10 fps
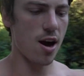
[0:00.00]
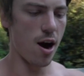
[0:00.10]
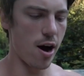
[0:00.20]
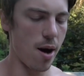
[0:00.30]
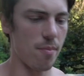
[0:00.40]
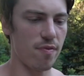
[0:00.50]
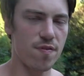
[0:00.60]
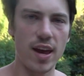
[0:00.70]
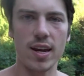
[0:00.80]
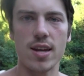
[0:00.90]
um,
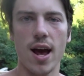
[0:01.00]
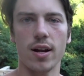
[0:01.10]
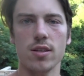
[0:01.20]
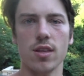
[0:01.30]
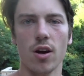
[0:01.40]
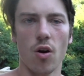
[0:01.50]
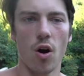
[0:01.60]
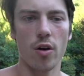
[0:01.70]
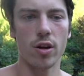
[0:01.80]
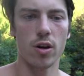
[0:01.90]
fake natties there
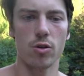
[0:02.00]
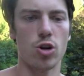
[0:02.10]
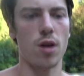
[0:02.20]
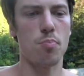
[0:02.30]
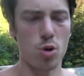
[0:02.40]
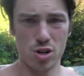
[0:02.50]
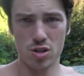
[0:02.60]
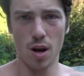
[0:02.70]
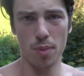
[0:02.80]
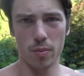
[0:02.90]
are that are trying to push
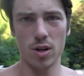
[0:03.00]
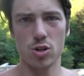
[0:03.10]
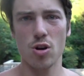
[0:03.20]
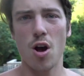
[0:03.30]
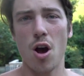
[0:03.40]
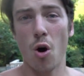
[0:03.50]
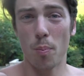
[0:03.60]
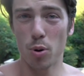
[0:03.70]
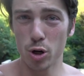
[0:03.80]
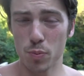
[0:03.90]
supplements or
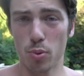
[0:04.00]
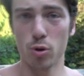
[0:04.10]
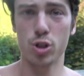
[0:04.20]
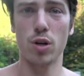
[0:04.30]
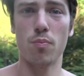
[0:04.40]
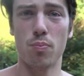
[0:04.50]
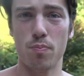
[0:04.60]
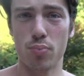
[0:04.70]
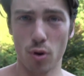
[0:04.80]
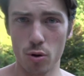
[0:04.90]
push bullshit
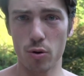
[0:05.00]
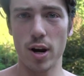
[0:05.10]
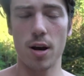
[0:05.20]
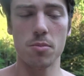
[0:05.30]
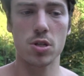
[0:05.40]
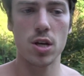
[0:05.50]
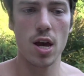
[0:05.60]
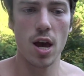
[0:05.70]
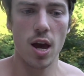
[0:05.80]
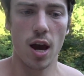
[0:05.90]
programs.
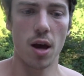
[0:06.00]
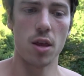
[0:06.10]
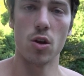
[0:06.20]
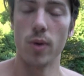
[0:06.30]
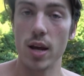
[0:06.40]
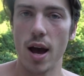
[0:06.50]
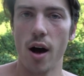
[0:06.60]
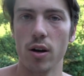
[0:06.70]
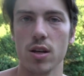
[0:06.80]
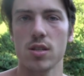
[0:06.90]
And the
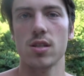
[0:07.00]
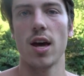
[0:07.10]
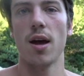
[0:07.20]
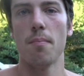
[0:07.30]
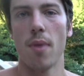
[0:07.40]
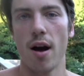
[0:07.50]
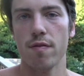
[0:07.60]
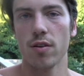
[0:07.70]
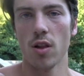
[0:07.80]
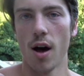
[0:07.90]
reality is that my
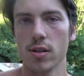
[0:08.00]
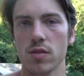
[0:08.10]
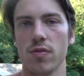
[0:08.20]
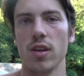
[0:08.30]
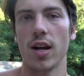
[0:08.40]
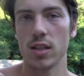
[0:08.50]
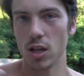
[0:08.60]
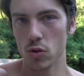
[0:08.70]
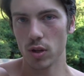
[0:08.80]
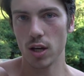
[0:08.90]
philosophy that I
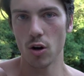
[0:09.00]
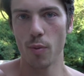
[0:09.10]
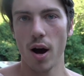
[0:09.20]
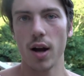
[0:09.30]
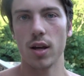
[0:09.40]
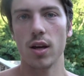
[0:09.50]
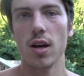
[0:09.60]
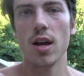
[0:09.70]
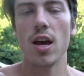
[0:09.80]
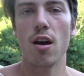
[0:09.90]
teach with Kinobody
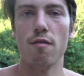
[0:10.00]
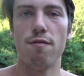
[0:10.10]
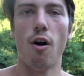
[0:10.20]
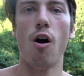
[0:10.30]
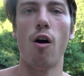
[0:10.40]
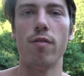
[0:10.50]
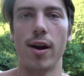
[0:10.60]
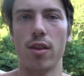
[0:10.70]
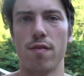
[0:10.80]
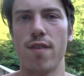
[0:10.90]
evolved
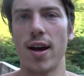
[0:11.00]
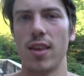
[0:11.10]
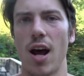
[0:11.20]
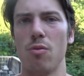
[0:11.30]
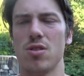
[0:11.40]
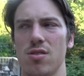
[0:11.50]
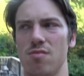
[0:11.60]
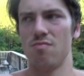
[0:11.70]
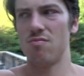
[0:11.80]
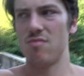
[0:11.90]
out of the fact that I was
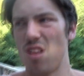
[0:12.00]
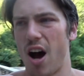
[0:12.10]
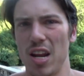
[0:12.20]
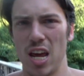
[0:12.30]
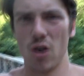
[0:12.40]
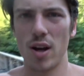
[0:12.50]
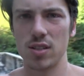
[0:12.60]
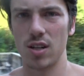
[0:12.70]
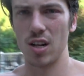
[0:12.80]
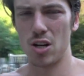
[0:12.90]

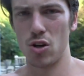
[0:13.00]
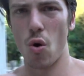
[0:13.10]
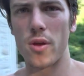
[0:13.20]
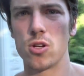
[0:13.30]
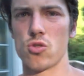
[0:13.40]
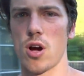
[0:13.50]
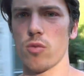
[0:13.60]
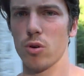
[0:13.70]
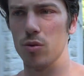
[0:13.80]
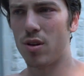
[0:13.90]
uninterested in going the
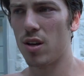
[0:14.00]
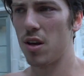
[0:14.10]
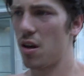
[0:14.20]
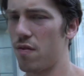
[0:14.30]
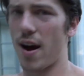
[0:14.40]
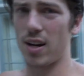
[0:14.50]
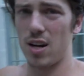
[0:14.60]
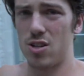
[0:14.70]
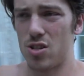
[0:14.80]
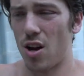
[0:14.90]
drug route. In fact,
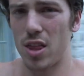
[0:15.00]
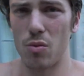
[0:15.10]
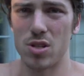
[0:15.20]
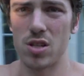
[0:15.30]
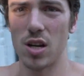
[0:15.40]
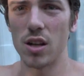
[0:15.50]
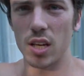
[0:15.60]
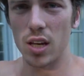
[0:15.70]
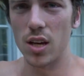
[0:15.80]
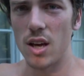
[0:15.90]
I just thought that was
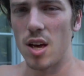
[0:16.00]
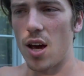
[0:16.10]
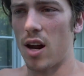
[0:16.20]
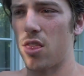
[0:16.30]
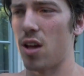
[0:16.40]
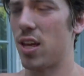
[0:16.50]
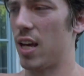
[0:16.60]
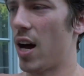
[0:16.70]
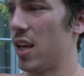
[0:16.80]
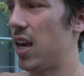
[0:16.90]
silly, and I thought
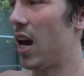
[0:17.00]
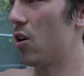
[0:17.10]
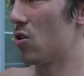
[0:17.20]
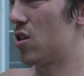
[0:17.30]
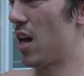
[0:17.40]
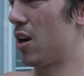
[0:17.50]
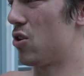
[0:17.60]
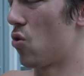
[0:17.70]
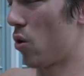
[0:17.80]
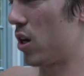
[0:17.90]
that kind of catered to
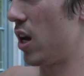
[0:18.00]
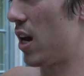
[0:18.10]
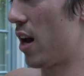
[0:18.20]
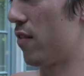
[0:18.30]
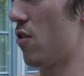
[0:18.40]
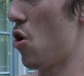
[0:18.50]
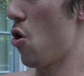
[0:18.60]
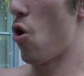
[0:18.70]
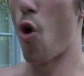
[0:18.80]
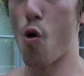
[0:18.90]
that dorky kind of
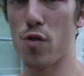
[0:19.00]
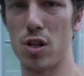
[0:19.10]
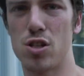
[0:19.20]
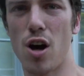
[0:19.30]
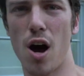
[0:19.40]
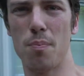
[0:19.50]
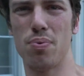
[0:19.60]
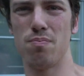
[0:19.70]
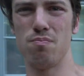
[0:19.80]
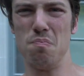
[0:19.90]
over-the-top
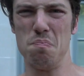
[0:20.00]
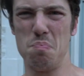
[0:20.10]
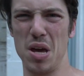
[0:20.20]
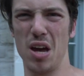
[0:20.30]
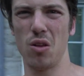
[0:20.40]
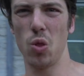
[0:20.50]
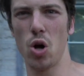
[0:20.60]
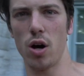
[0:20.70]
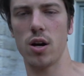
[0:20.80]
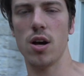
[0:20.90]
big
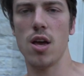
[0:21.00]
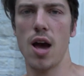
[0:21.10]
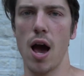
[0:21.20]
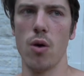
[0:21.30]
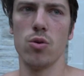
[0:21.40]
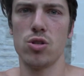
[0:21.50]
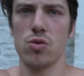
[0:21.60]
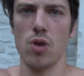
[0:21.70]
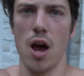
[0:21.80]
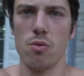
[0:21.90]
look. I
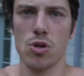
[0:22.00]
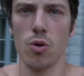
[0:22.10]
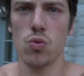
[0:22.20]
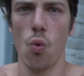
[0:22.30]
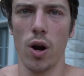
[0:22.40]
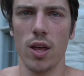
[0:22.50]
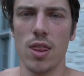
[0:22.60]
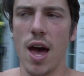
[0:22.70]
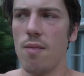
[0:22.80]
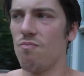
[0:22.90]
was I was always
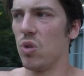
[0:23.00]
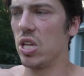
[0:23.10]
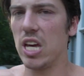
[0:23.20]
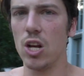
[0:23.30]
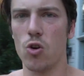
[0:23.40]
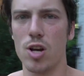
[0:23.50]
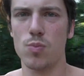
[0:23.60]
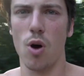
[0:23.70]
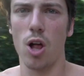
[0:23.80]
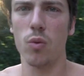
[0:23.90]
wanting that lean,
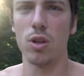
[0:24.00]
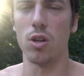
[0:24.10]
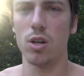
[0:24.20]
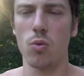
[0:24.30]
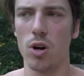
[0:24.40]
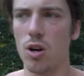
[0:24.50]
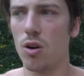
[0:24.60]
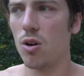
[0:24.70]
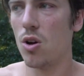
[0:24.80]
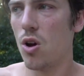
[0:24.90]
crisp Hollywood look where
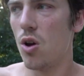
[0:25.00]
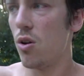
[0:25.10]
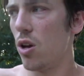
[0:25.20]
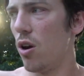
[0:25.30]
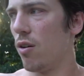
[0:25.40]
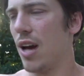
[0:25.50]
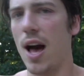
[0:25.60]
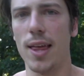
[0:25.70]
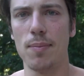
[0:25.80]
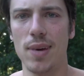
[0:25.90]
you're, you know, a
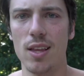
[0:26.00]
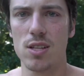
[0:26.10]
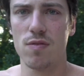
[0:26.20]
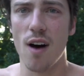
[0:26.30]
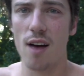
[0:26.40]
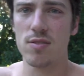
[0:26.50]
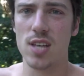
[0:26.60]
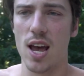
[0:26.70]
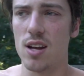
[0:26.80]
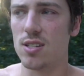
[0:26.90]
guy like me that's five
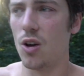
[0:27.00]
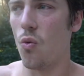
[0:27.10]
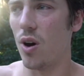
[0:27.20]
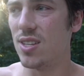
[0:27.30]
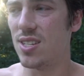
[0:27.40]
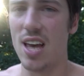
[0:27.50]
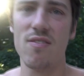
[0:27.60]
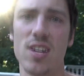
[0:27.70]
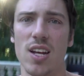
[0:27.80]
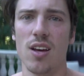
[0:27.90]
ten is like one
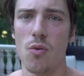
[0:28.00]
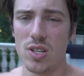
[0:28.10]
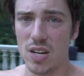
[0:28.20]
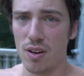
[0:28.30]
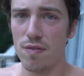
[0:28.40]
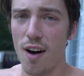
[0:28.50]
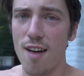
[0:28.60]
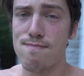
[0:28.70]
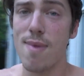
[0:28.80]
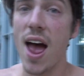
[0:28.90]
seventy, one
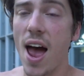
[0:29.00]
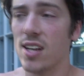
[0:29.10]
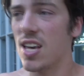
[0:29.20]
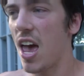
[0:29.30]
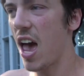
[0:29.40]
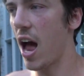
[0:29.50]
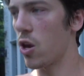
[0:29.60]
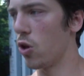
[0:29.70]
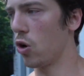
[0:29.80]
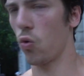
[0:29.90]
seventy-five max,
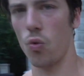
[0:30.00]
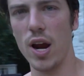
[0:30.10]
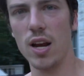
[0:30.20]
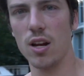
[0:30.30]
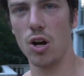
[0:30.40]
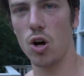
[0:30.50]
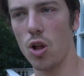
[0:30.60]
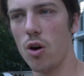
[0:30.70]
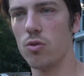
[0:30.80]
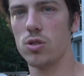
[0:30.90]
and you look great in
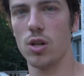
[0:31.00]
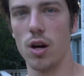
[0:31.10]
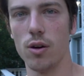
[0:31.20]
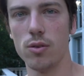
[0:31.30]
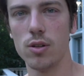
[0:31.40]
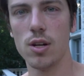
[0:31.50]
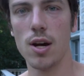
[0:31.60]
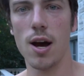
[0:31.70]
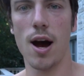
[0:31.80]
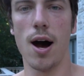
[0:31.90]
clothes, you know?
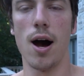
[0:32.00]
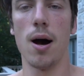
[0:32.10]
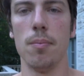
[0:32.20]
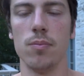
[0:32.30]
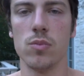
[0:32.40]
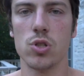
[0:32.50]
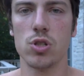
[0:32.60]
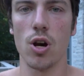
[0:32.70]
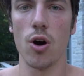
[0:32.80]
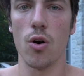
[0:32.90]
Um,
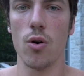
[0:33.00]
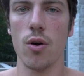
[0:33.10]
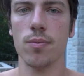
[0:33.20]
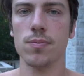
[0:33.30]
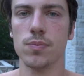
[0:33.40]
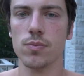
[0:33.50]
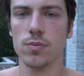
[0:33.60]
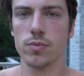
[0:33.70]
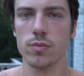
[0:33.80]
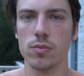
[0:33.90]
so
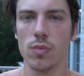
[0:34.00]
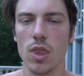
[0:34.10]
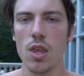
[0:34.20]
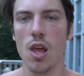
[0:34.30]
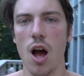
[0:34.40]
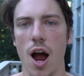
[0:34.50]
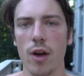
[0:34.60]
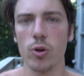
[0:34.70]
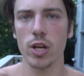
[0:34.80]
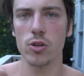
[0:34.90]
I
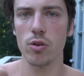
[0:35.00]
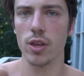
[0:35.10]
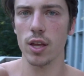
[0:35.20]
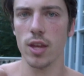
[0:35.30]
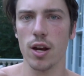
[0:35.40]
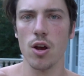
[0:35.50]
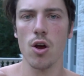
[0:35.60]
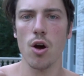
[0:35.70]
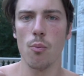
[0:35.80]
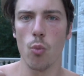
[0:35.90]
really do think that
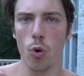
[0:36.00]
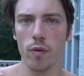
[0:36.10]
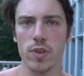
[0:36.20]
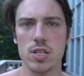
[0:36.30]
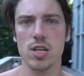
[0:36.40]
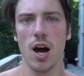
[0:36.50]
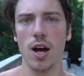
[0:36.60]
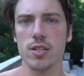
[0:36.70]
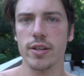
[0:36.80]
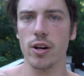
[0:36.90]
more of these
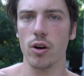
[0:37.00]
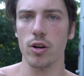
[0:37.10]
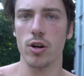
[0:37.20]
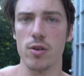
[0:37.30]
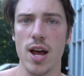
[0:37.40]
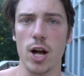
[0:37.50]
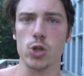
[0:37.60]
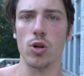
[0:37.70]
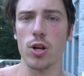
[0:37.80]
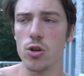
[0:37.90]
guys that are, you know,
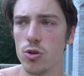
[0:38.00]
natural on